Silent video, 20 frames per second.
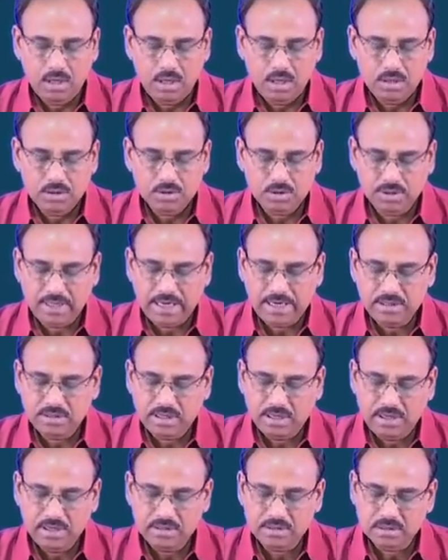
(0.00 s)
So, that is the
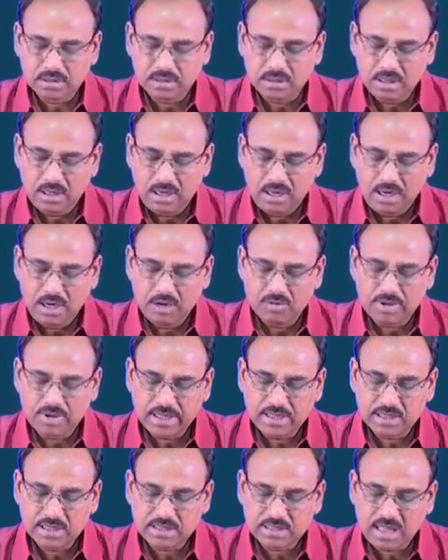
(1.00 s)
reason you
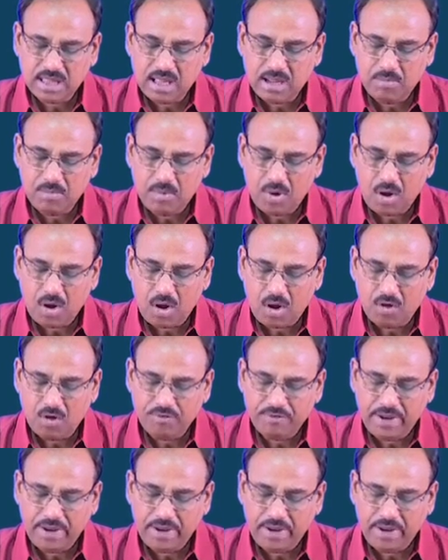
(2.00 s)
take the sum of